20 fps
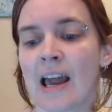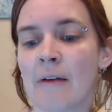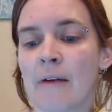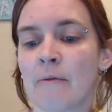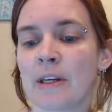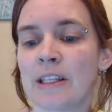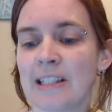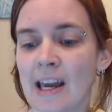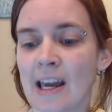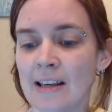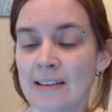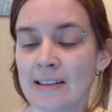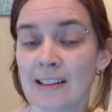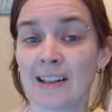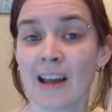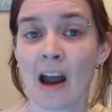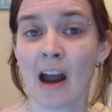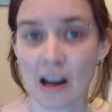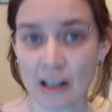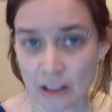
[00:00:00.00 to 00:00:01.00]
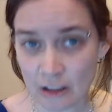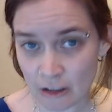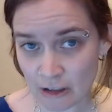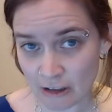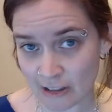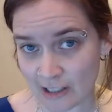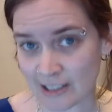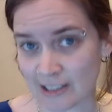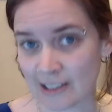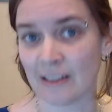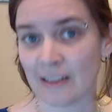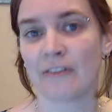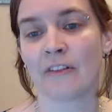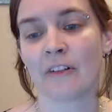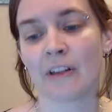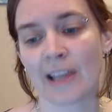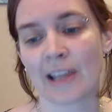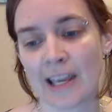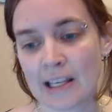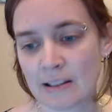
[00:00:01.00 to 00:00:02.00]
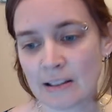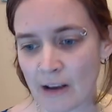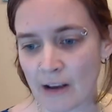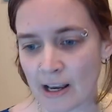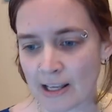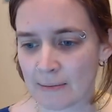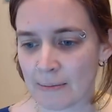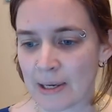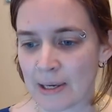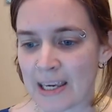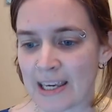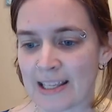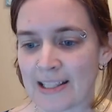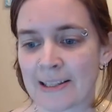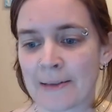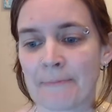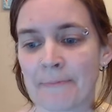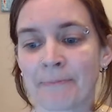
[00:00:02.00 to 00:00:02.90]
and we tested hundreds of glaze recipes.